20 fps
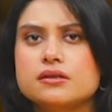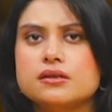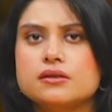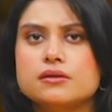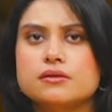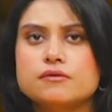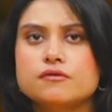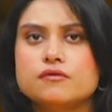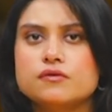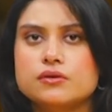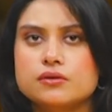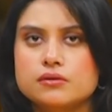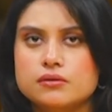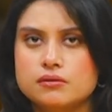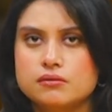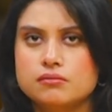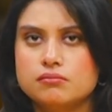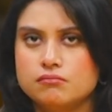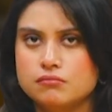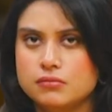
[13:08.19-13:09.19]
in
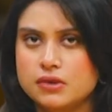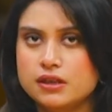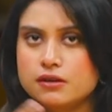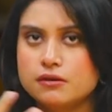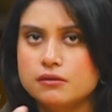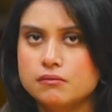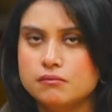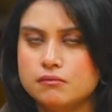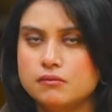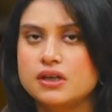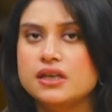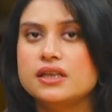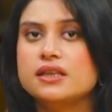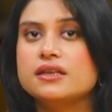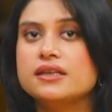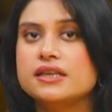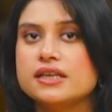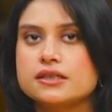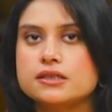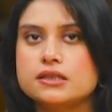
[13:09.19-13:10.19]
the
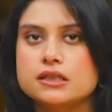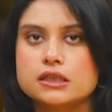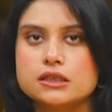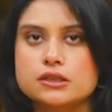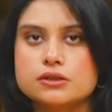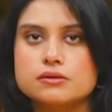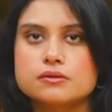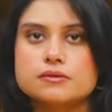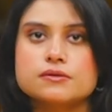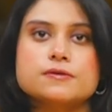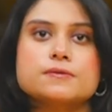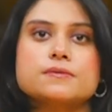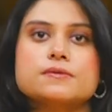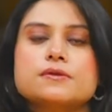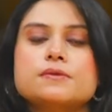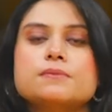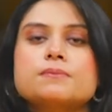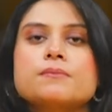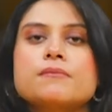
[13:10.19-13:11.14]
next lectures.